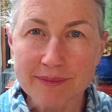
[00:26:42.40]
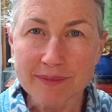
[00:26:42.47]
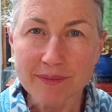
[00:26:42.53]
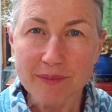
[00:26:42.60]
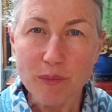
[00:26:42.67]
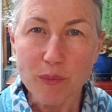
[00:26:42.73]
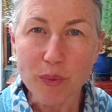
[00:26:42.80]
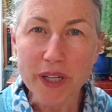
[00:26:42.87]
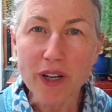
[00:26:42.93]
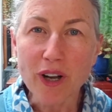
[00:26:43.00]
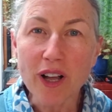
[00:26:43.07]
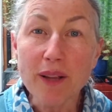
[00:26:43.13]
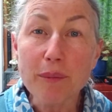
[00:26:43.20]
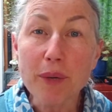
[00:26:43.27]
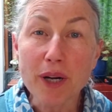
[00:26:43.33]
Bring
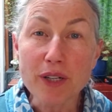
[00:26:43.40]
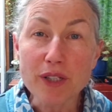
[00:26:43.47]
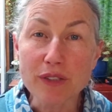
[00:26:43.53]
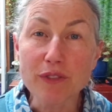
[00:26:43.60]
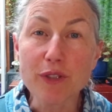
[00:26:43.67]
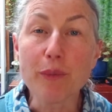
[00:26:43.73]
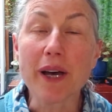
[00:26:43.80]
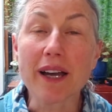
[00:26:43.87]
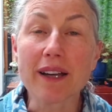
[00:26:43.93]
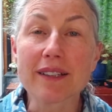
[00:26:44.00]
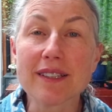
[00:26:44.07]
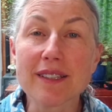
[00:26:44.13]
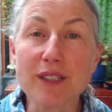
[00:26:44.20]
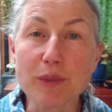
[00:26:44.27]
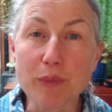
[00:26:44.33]
all parts of you back
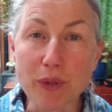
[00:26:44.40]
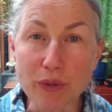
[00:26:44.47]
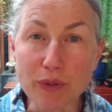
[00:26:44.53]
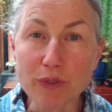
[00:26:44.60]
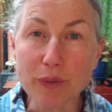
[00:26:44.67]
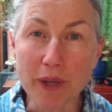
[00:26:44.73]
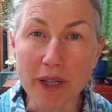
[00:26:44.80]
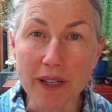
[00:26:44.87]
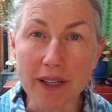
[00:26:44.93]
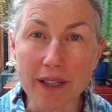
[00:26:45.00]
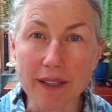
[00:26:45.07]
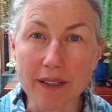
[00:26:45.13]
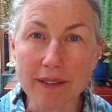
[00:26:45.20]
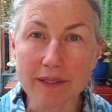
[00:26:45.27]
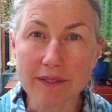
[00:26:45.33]
to this beautiful
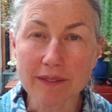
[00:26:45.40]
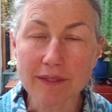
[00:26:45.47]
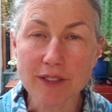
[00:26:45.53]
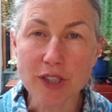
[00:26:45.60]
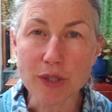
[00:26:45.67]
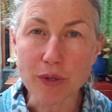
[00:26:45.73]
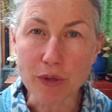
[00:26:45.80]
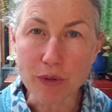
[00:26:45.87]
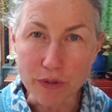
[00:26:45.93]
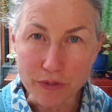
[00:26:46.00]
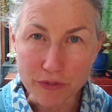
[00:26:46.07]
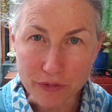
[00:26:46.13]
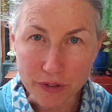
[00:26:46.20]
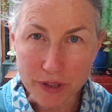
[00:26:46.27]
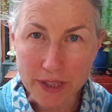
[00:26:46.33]
body so you are
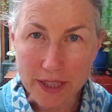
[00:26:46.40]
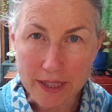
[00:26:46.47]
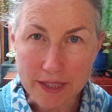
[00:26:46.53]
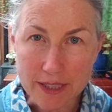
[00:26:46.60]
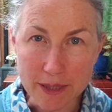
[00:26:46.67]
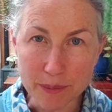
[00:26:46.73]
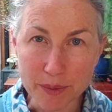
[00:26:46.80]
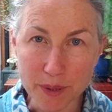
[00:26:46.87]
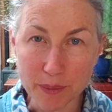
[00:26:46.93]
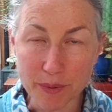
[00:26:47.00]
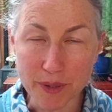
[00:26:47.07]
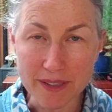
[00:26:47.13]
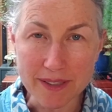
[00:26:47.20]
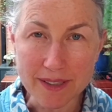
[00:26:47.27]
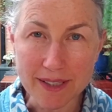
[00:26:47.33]
fully, deeply
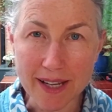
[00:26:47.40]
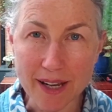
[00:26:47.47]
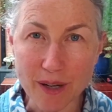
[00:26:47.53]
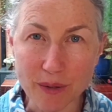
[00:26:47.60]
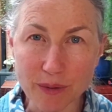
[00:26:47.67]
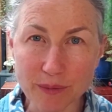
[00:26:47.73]
present now.